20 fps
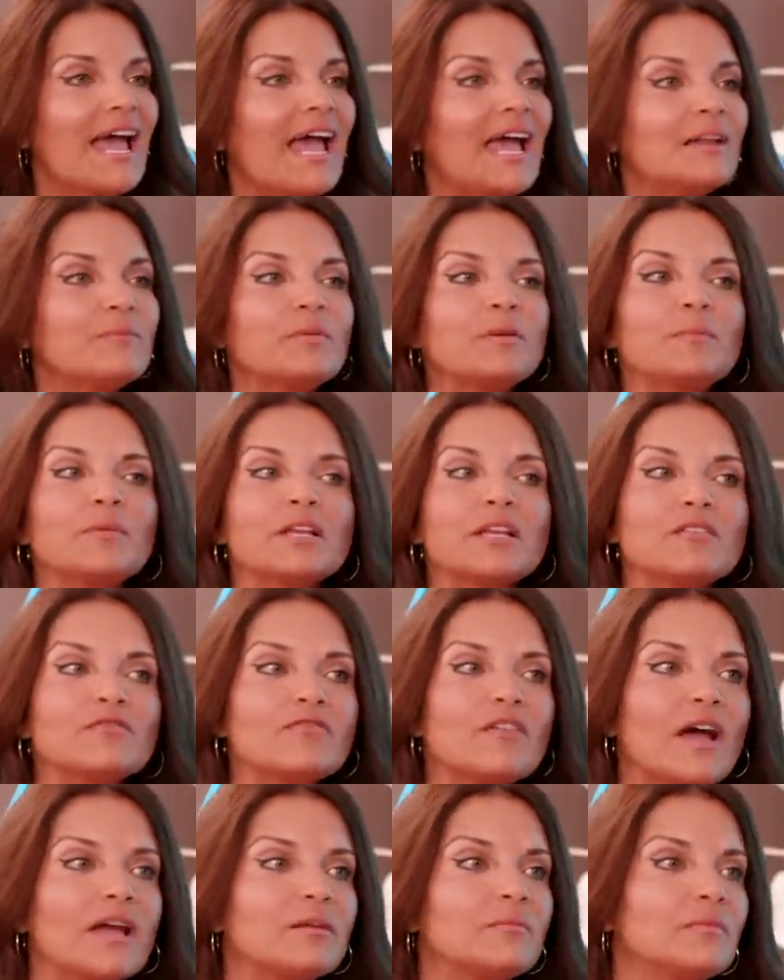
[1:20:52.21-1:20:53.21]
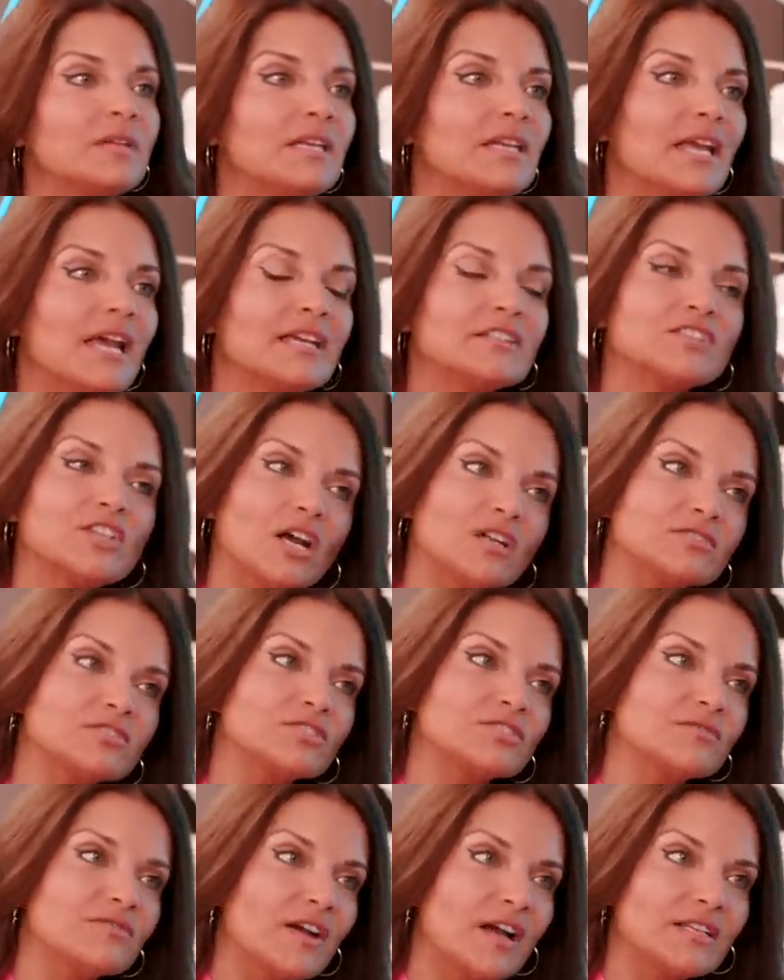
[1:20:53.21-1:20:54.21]
And people can find me at
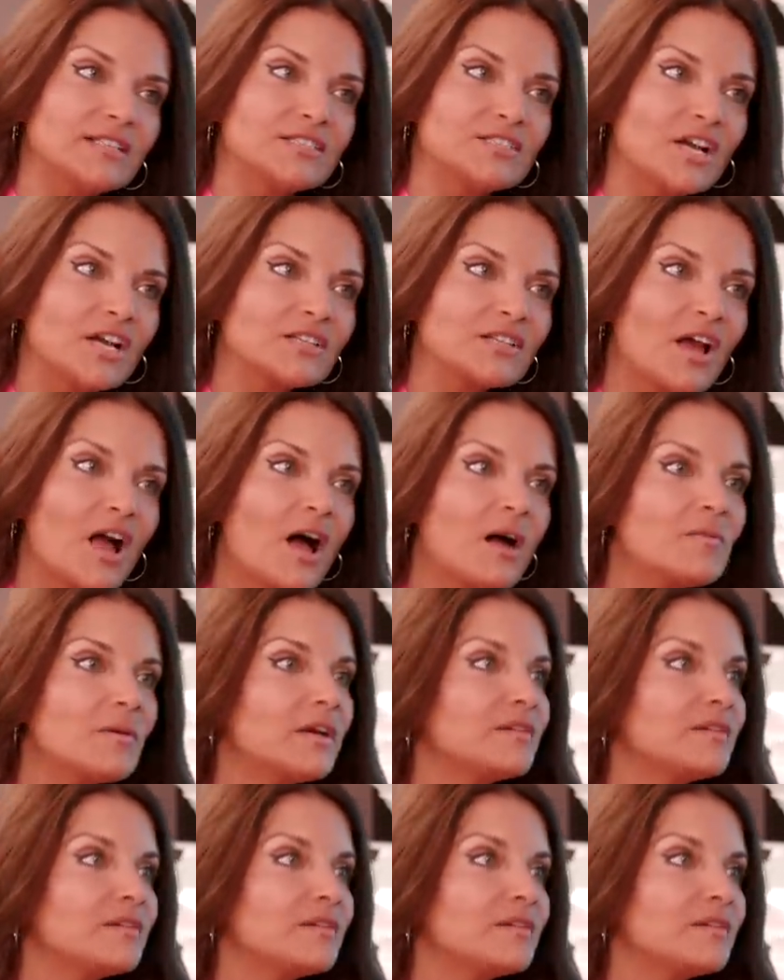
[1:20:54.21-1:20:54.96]
drshefali.com.